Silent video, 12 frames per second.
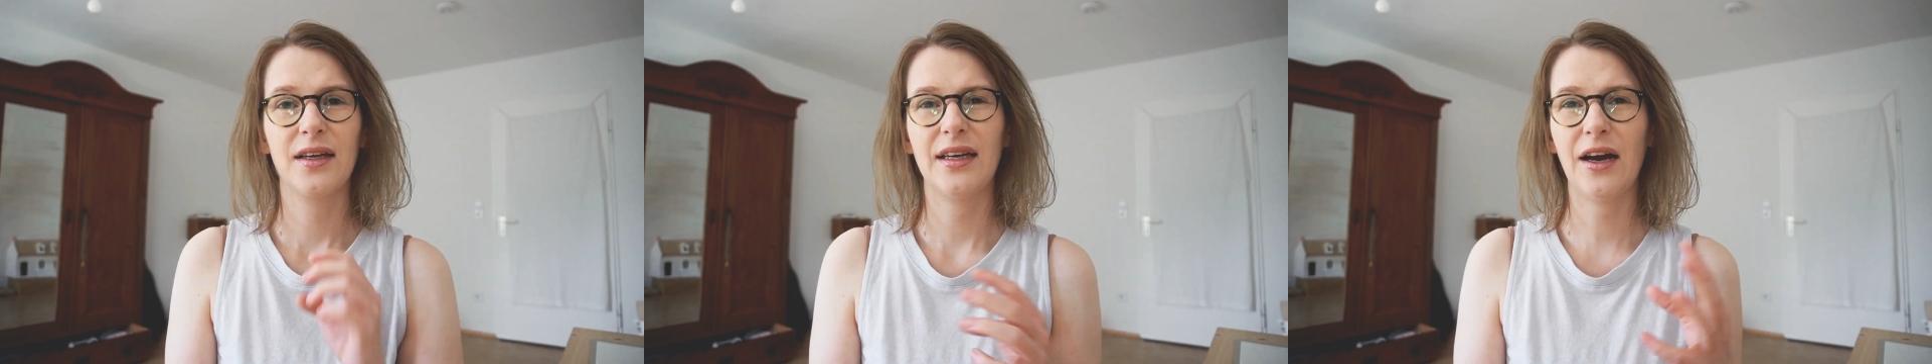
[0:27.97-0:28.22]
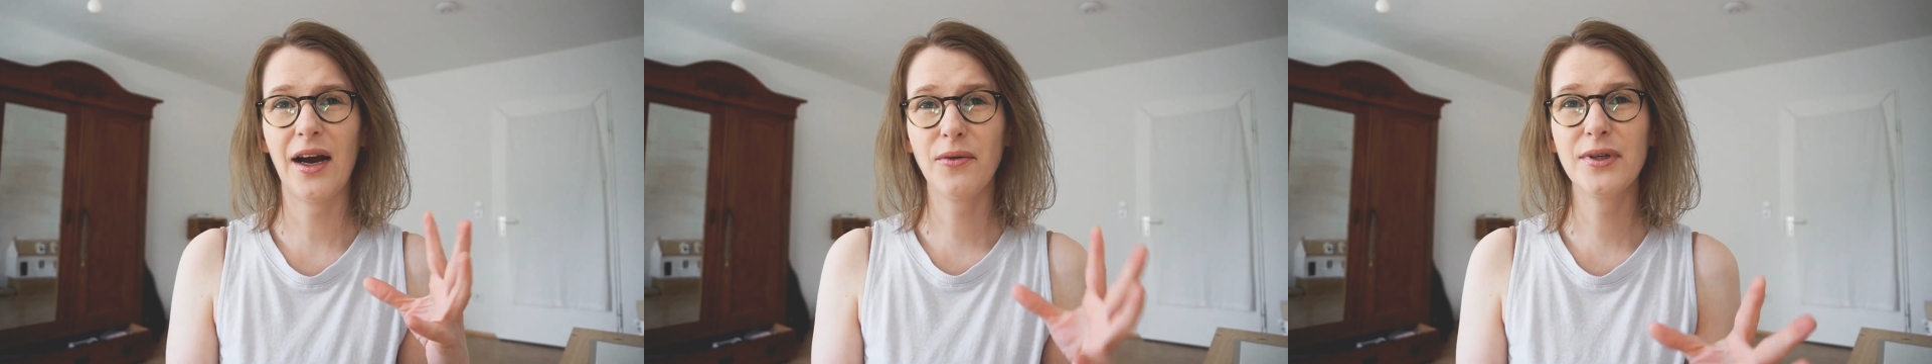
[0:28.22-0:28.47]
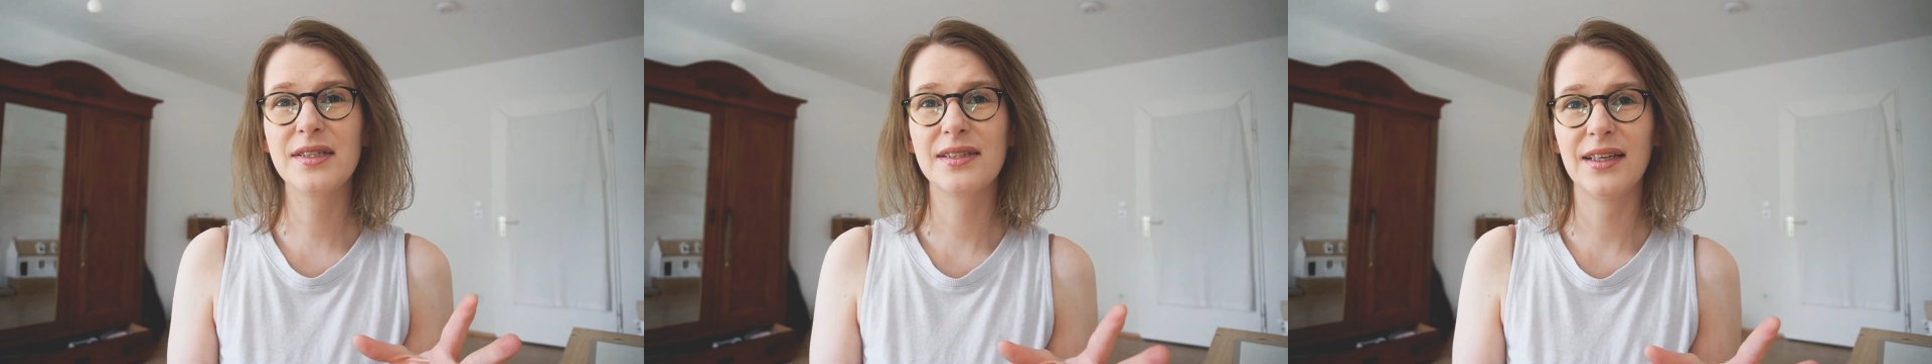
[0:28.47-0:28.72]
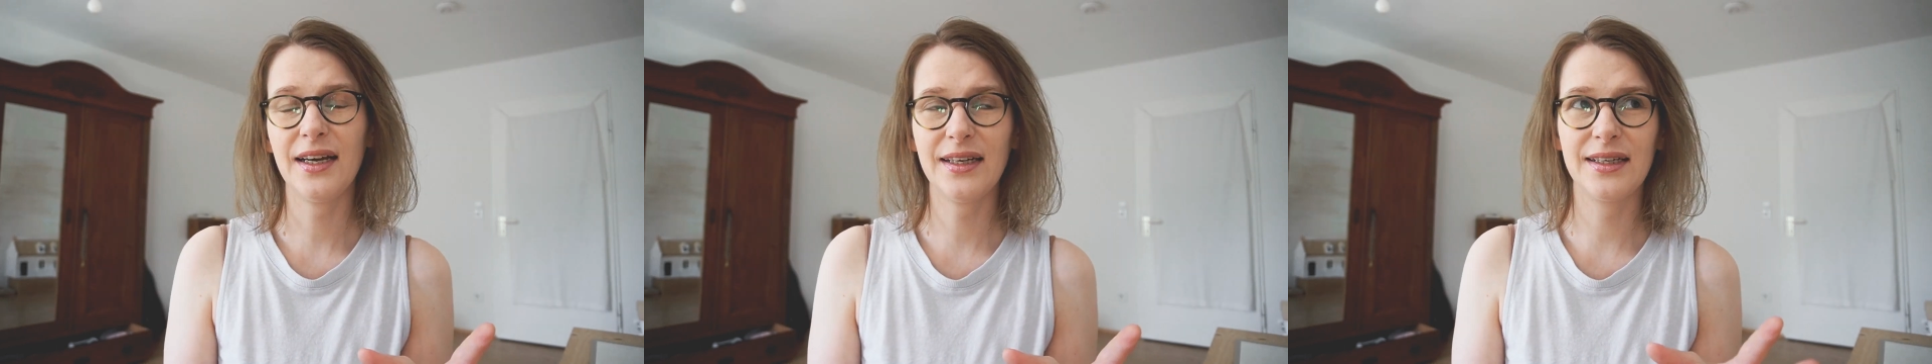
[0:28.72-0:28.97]
Now, I would
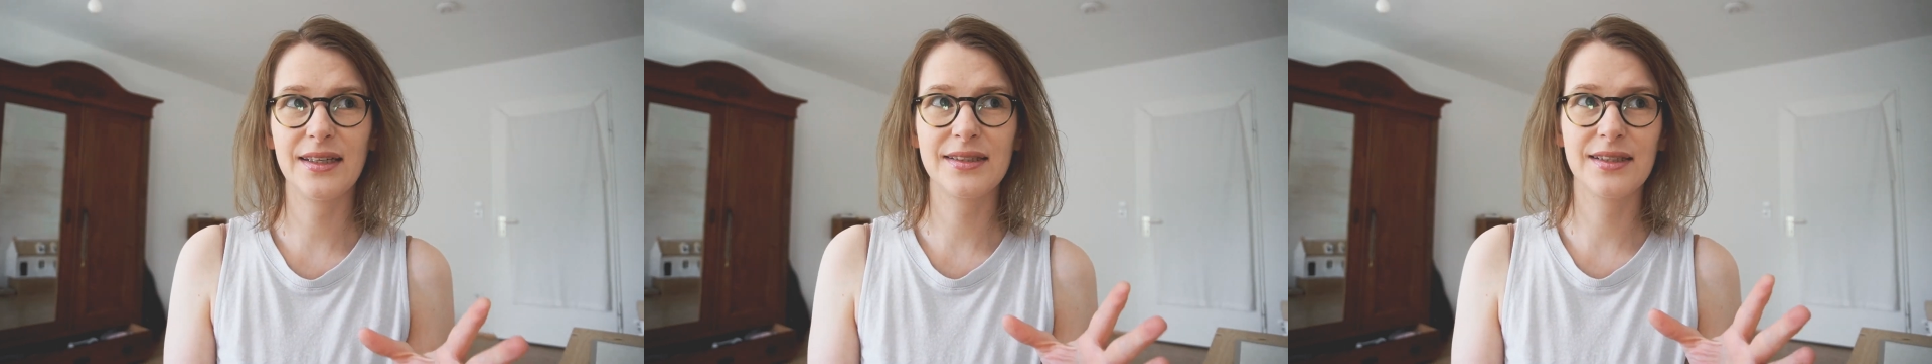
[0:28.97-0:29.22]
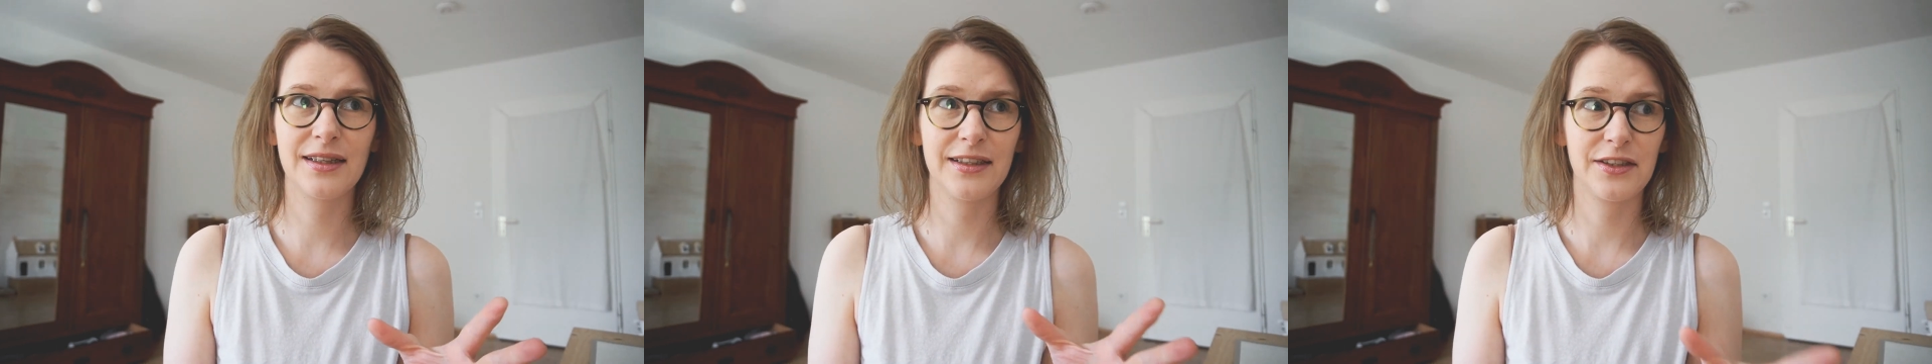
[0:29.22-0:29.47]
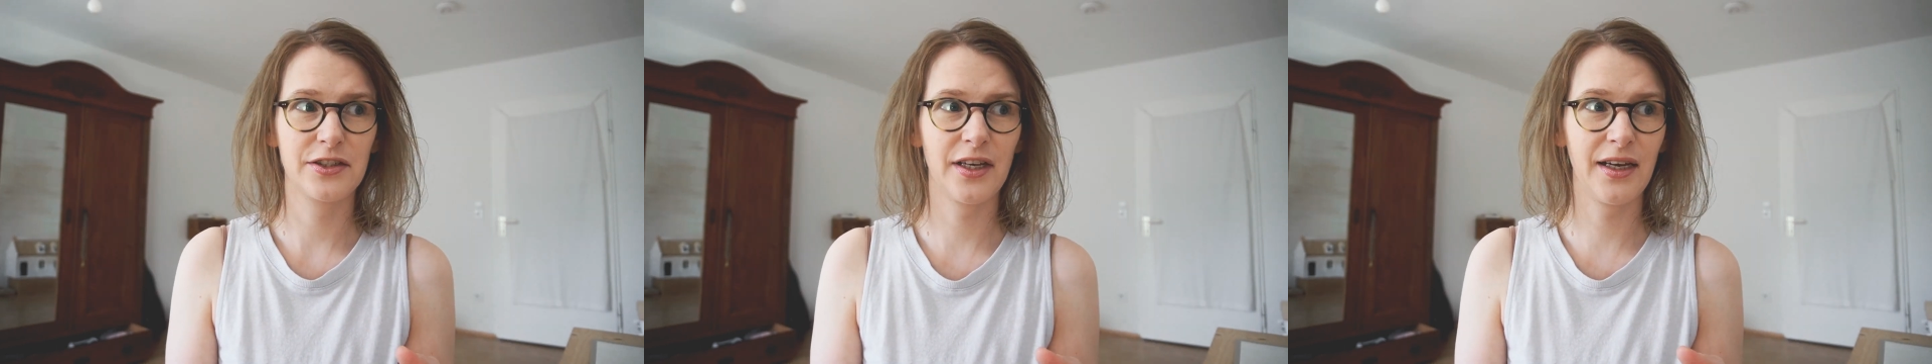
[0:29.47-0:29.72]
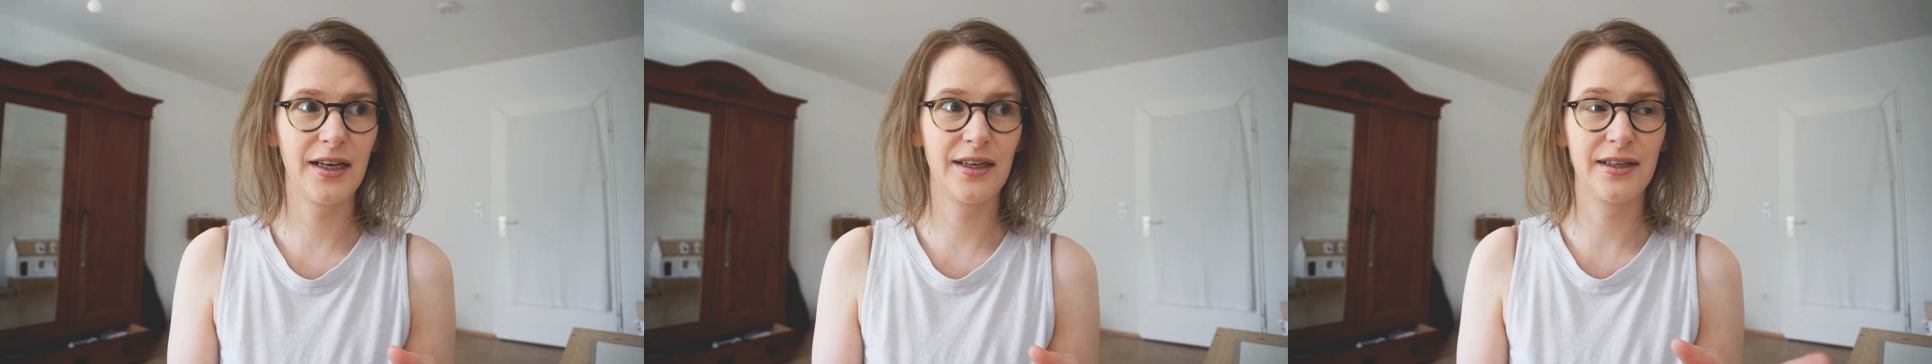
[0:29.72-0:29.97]
say it's a
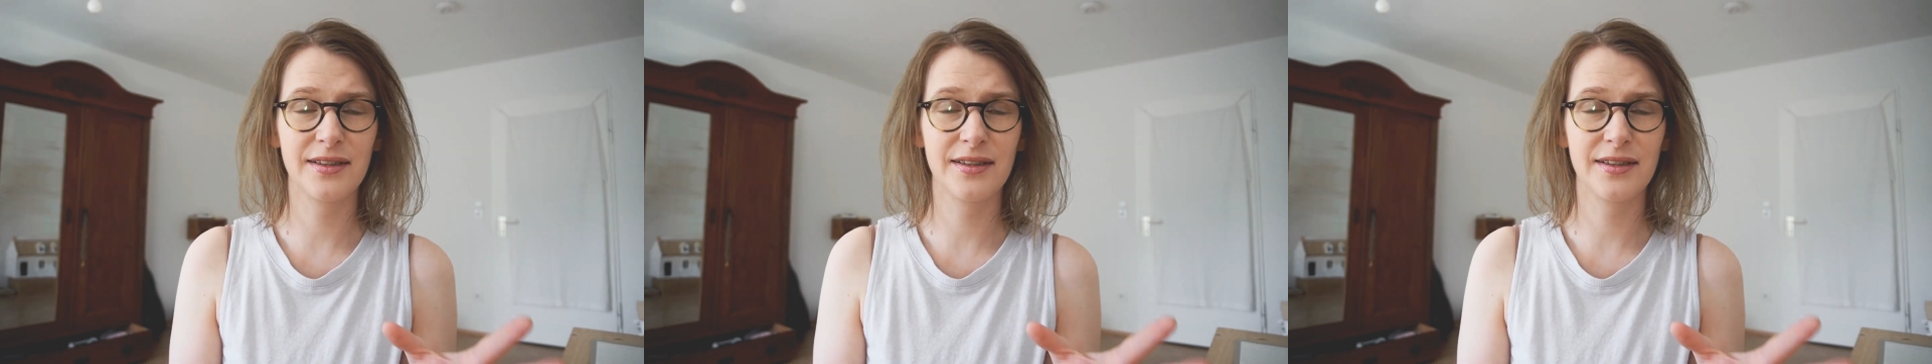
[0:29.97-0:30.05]
cliche,